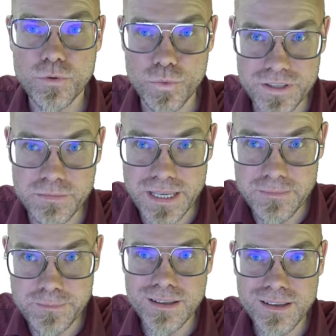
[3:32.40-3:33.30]
with
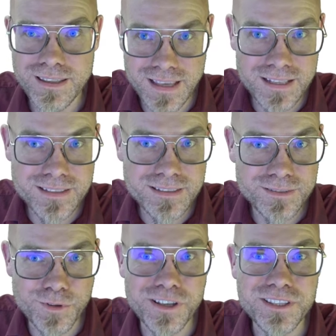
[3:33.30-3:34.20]
me. And that's
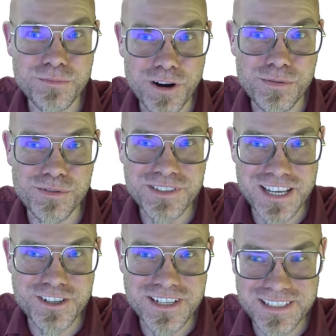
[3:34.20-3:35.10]
what the problem of
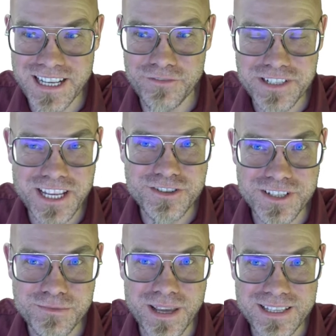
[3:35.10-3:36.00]
self
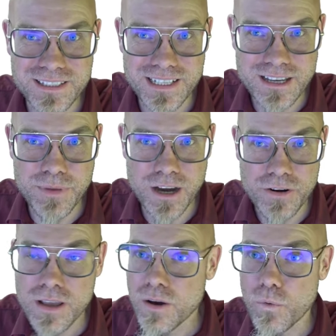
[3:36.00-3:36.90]
attention is basically
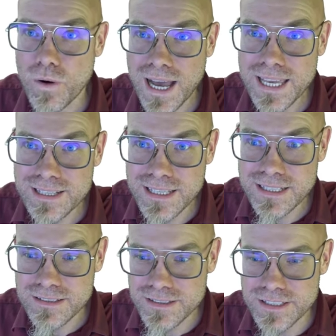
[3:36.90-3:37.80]
about. Why
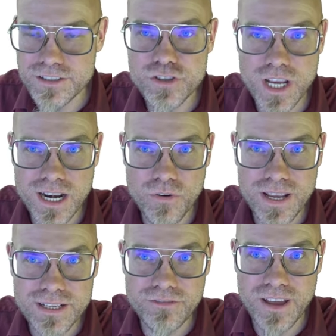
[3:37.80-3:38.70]
did this
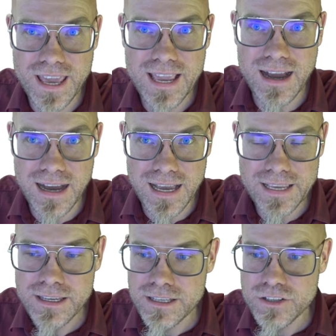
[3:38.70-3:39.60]
generative
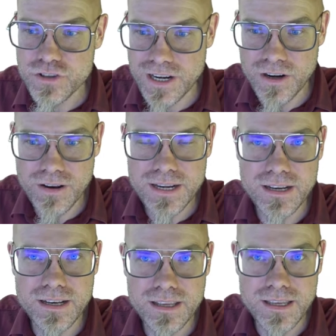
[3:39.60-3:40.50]
AI generate
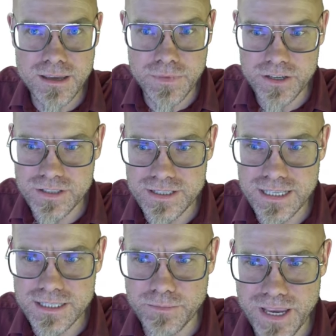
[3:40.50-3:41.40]
an image that
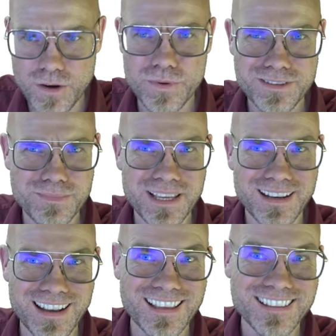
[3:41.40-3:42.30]
says, bear with
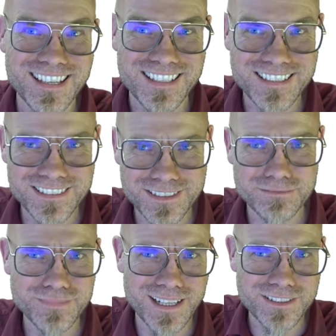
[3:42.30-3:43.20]
me like this?
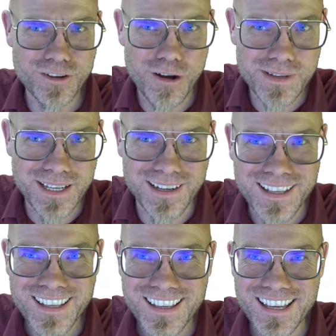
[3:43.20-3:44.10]
Well, it's comical
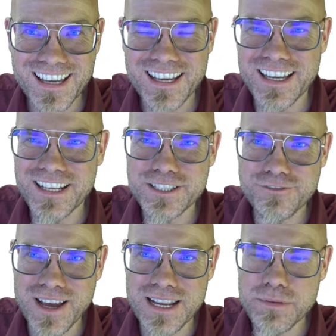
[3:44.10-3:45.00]
uh, and it's
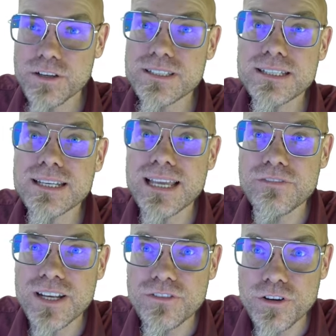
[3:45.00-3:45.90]
funny because it didn't
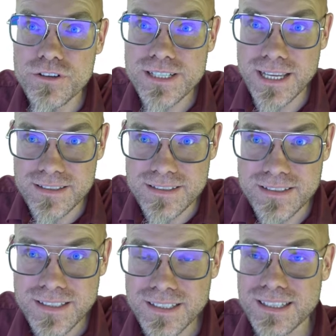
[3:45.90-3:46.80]
have enough
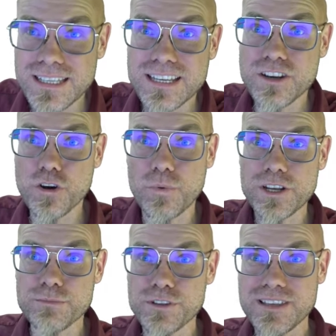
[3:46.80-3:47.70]
context. It didn't know
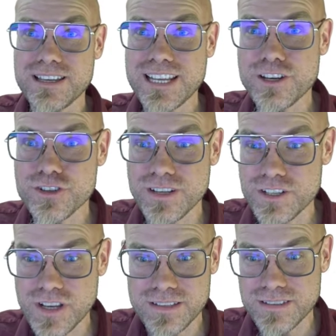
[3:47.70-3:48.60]
where to put the attention.
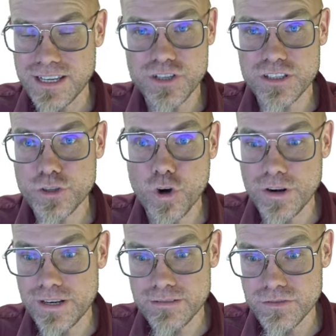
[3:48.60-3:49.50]
It just, I just
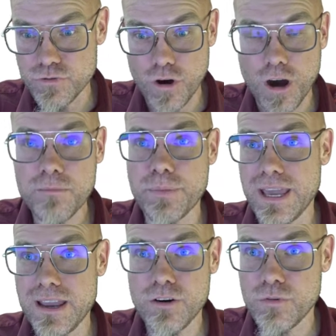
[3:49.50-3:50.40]
told it, draw
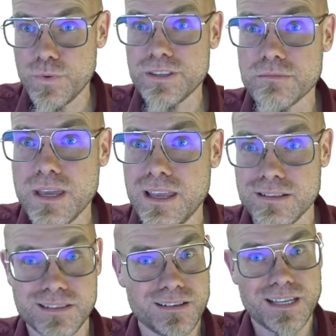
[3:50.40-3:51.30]
bear with me. And
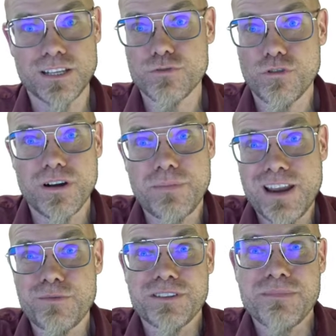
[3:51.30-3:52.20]
it said, like, draw a
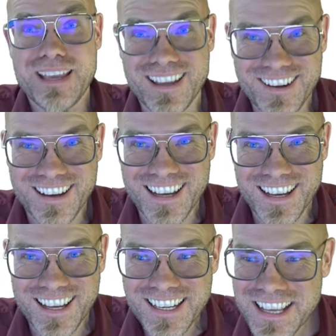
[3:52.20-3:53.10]
bear with me,
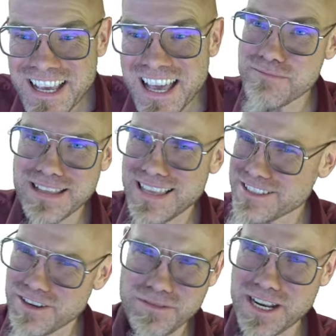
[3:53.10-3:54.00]
right? But
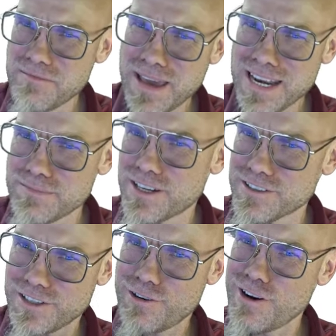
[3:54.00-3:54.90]
that's not what I meant
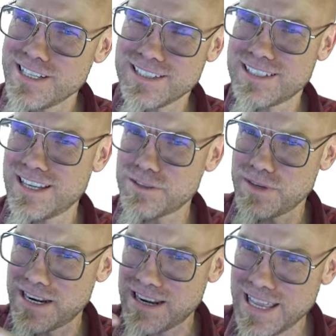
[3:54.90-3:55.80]
because the context here is
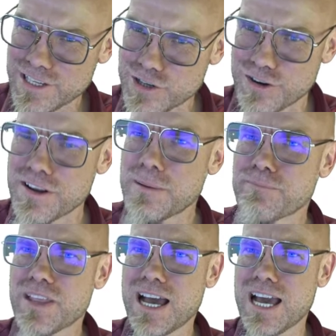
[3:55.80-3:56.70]
we're in a lecture.
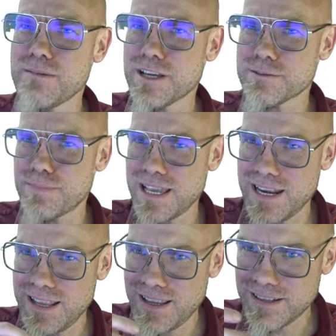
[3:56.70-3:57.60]
I'm
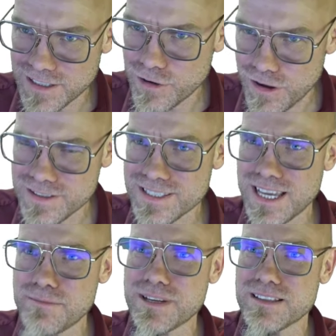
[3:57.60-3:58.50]
explaining a
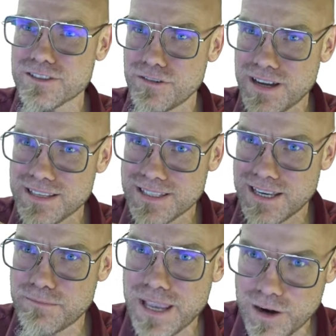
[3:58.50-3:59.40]
concept. And so I
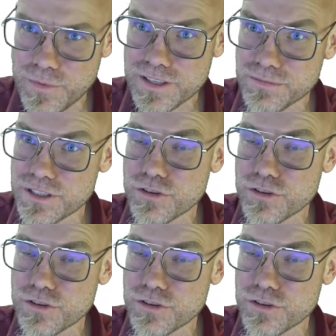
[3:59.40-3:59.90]
said, bear with me.